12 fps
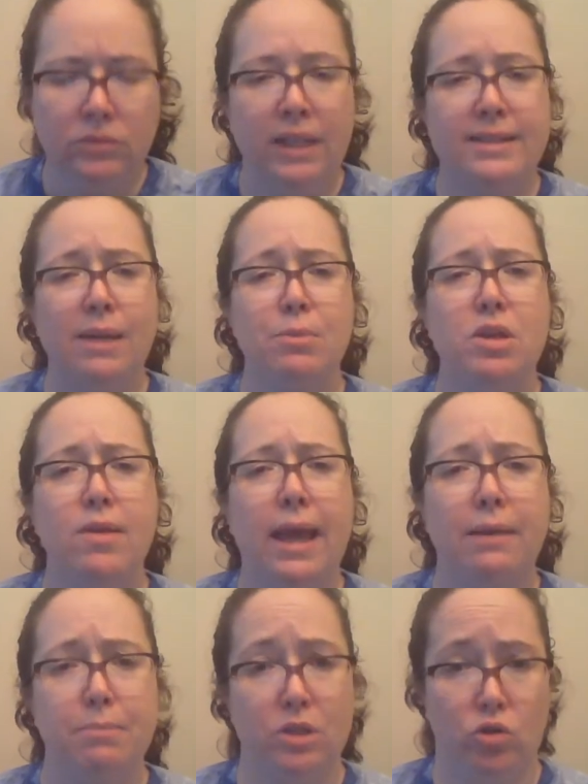Deputy
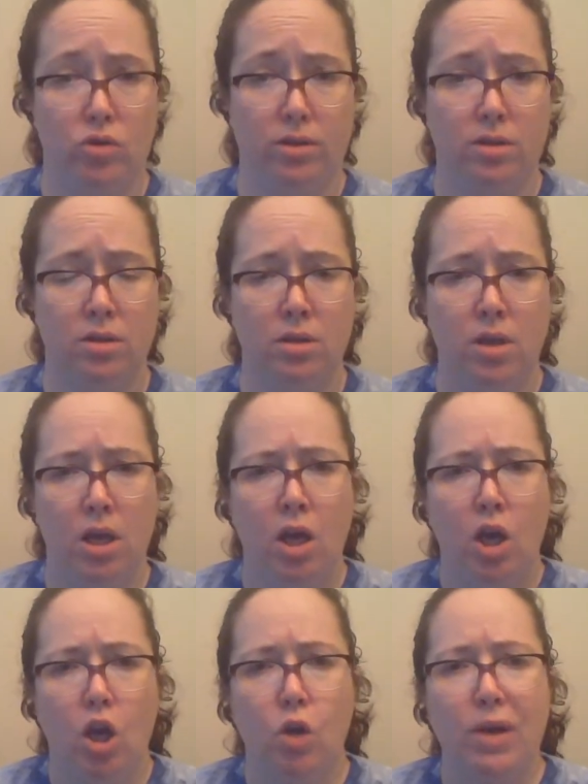Headmistress.
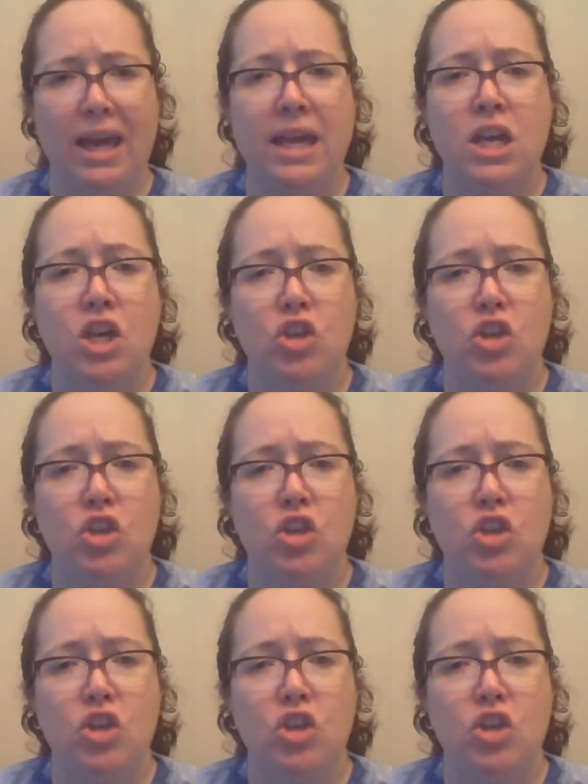Okay,